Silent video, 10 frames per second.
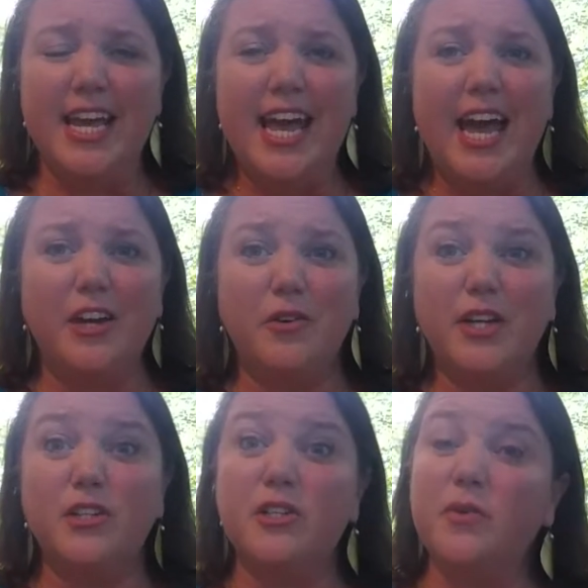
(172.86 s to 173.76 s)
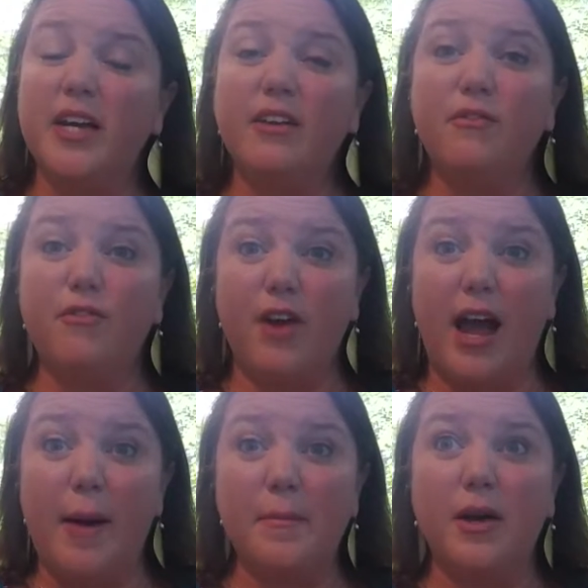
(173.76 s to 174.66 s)
and you can do it
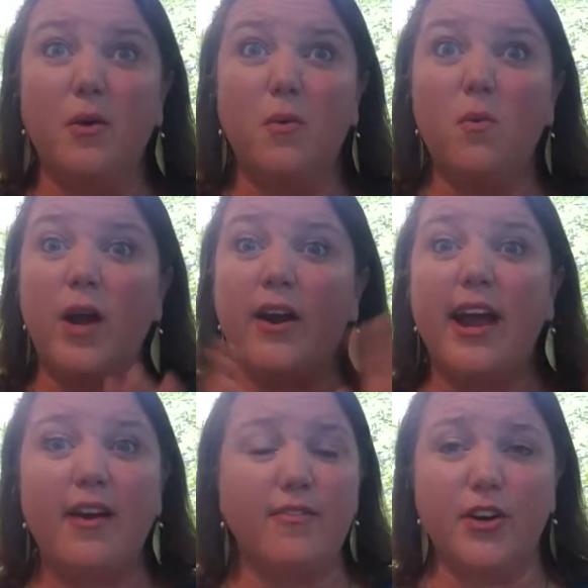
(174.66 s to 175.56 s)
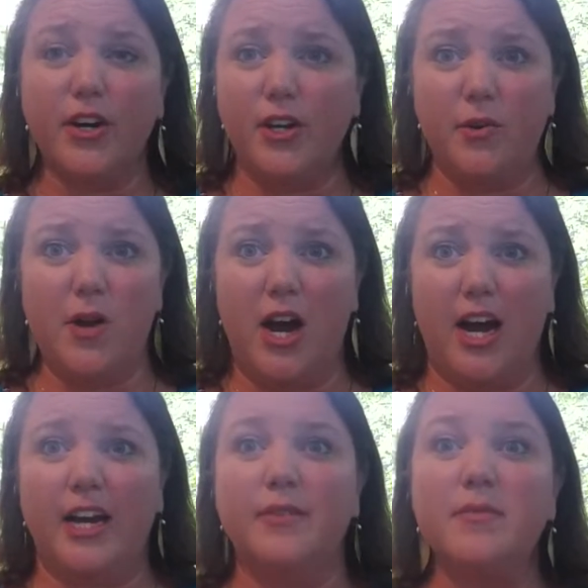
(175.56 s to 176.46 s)
from wherever you
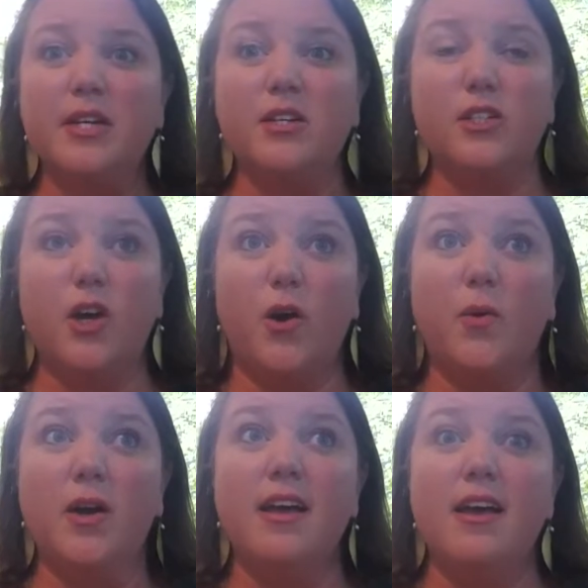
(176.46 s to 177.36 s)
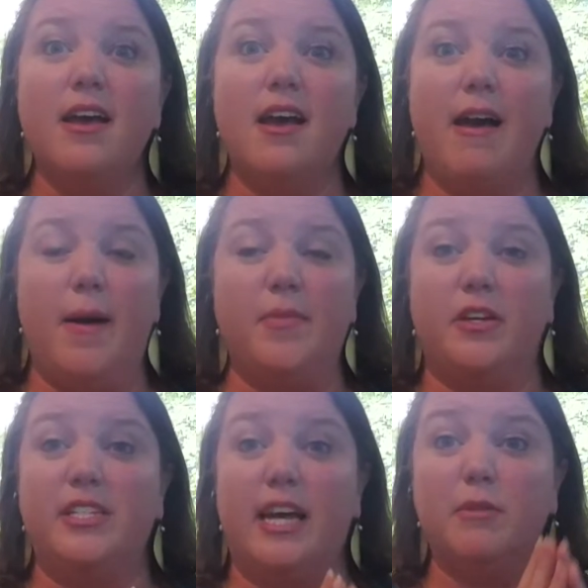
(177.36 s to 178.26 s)
are. So
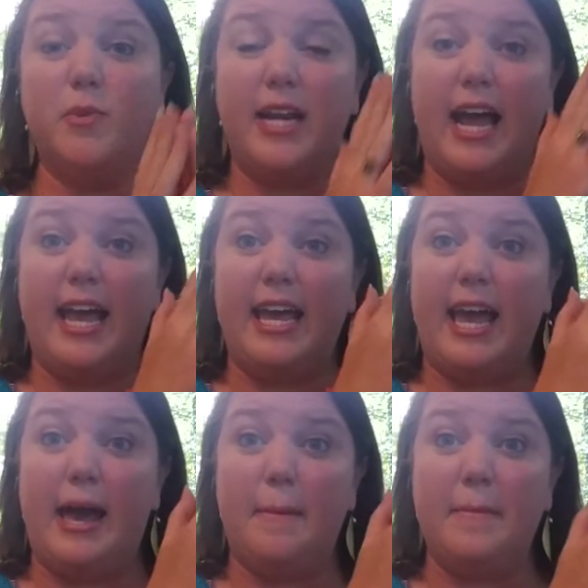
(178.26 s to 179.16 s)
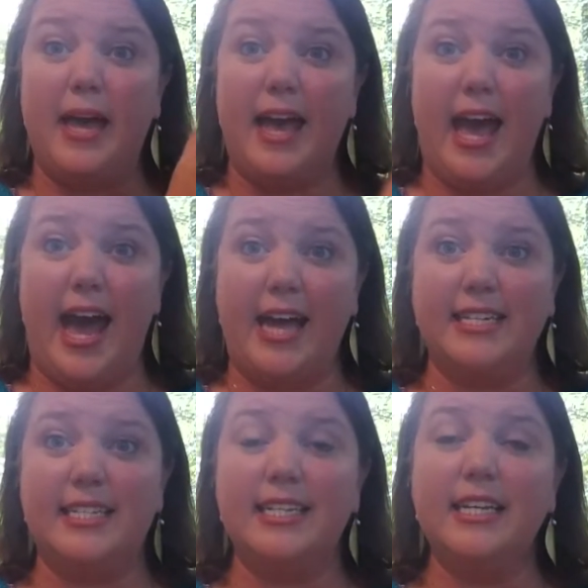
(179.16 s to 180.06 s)
there's times when I am
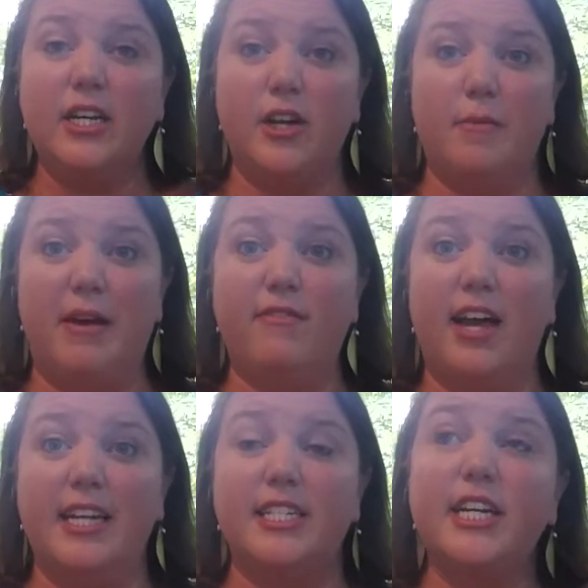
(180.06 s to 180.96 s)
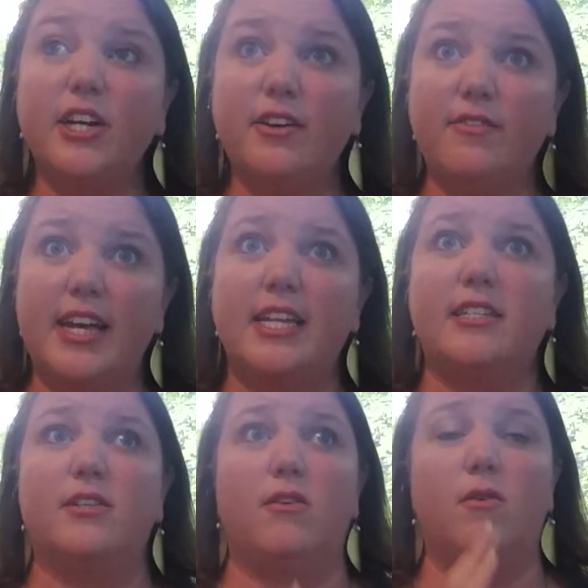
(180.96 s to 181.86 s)
at, my volunteer
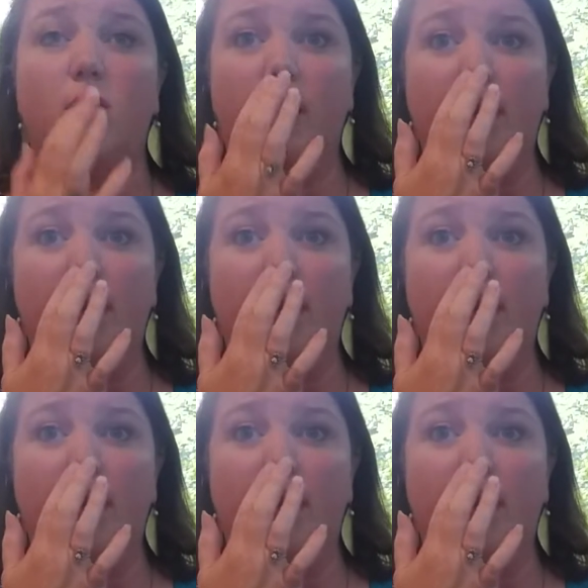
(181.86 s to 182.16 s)
events or